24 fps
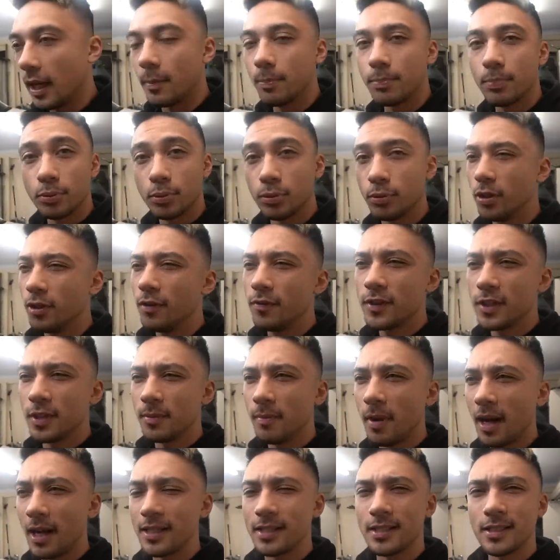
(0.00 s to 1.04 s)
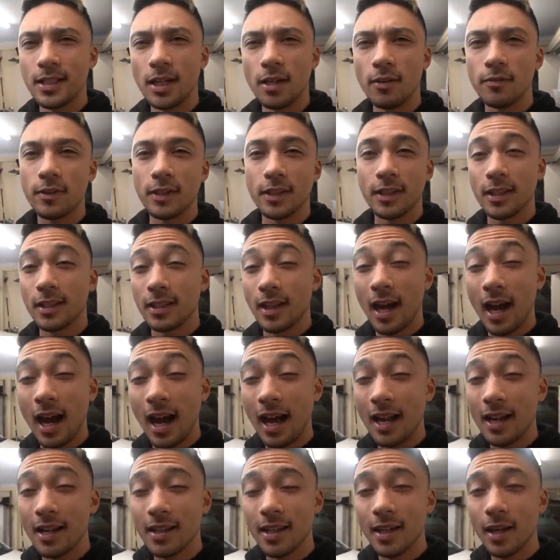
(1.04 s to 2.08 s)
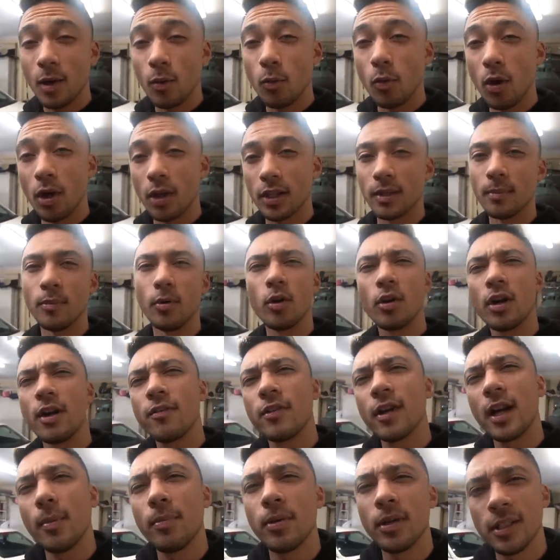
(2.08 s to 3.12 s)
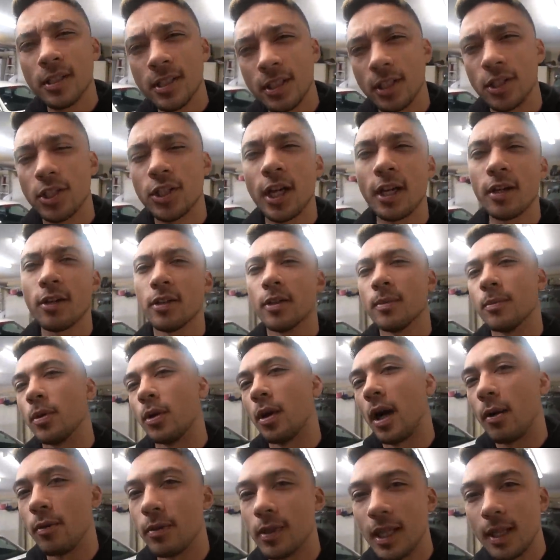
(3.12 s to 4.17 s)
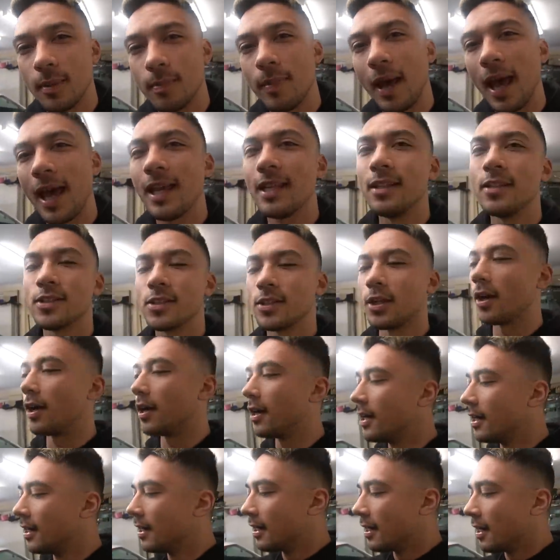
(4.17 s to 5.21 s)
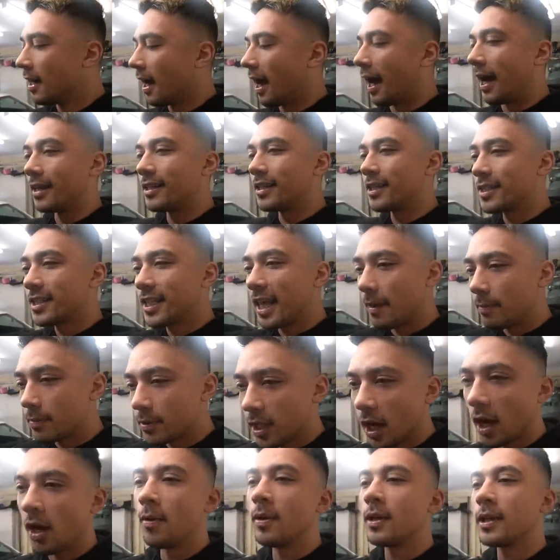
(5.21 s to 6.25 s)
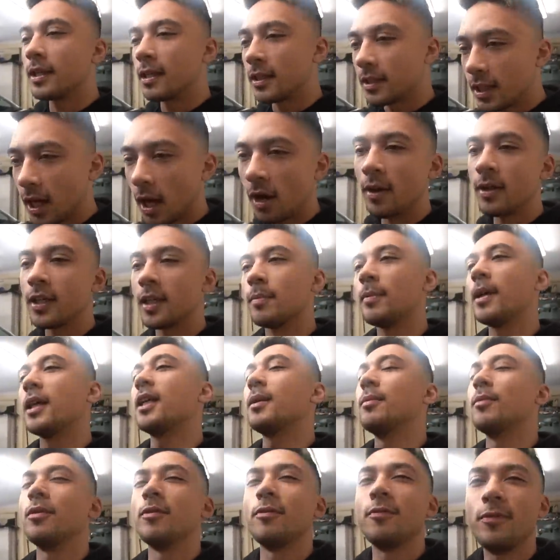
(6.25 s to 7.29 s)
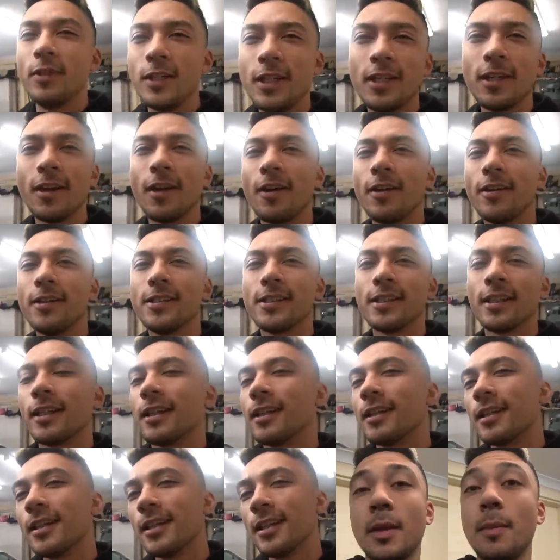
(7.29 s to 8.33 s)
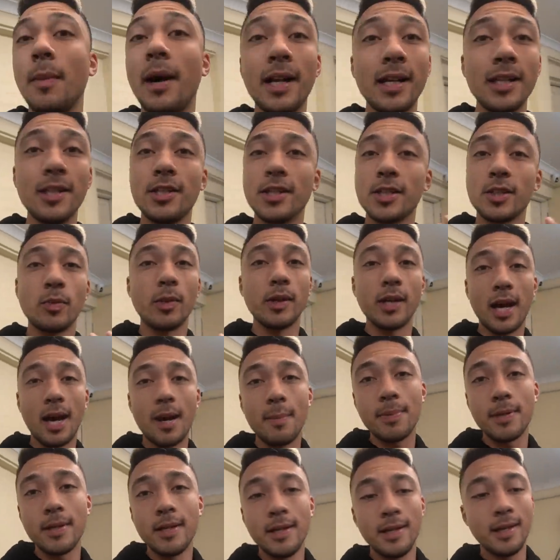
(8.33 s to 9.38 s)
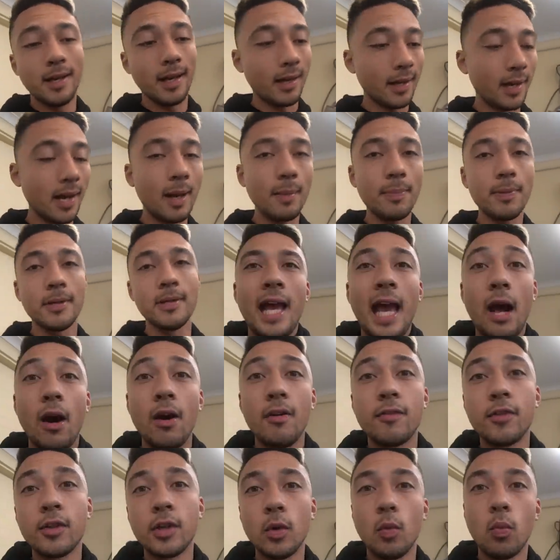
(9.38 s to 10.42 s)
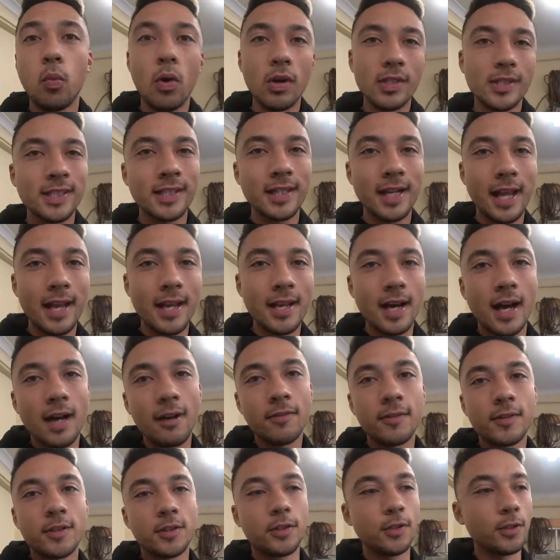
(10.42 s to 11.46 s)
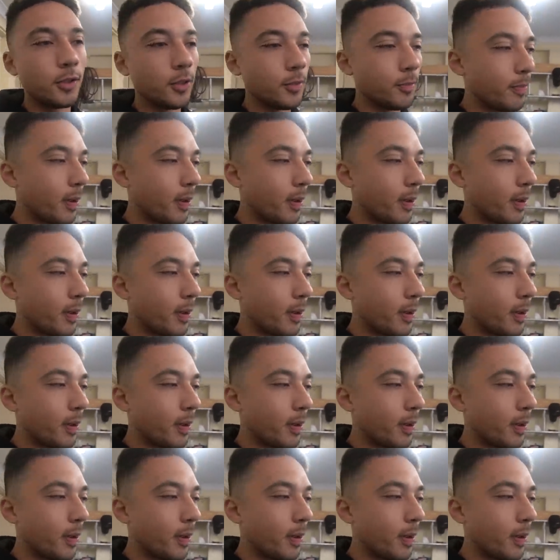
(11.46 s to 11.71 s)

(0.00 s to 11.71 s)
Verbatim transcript: it proved to myself that the harder that I worked, the more effort I put into the channel, the more I would get paid. So I just kept going and going and making more videos, and the money just went up and up. However, it wasn't enough to